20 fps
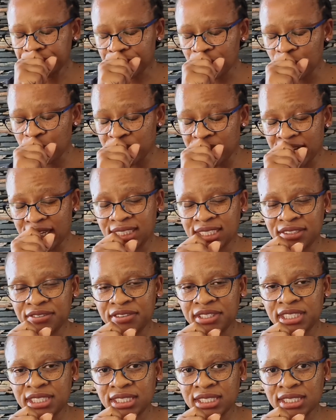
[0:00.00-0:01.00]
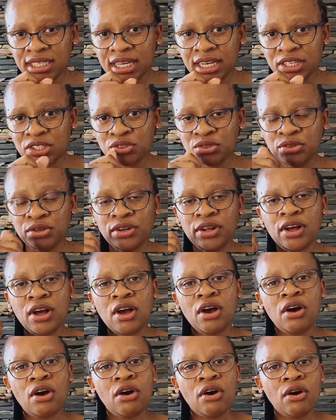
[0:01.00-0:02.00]
with activity schedule
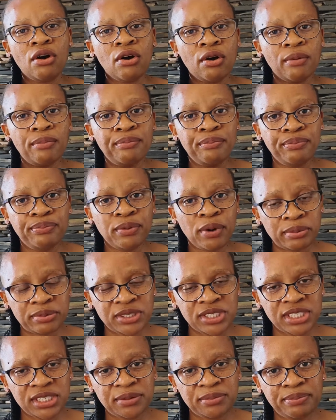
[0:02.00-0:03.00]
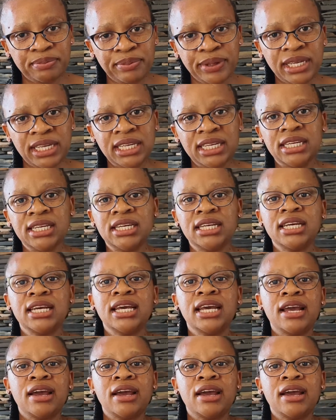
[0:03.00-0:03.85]
or option B,